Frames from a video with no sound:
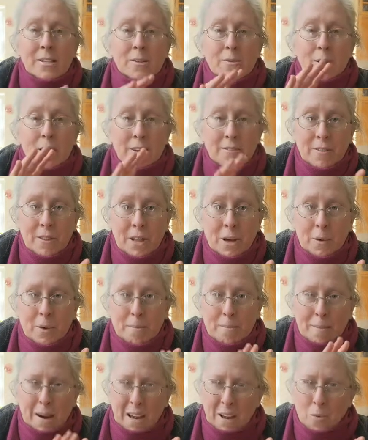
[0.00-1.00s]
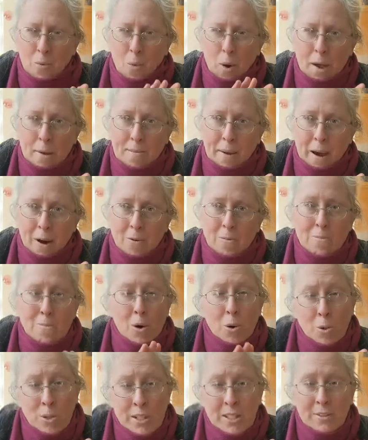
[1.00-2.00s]
So even though it might wipe out
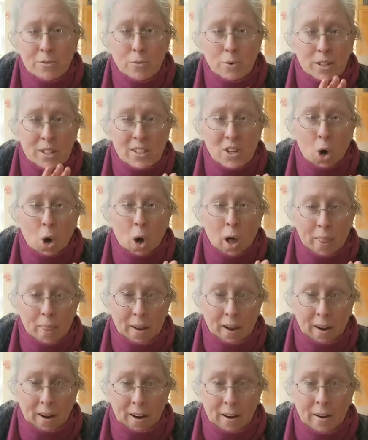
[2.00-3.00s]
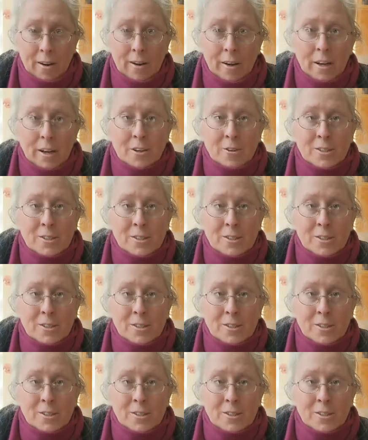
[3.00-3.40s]
most of what's on there,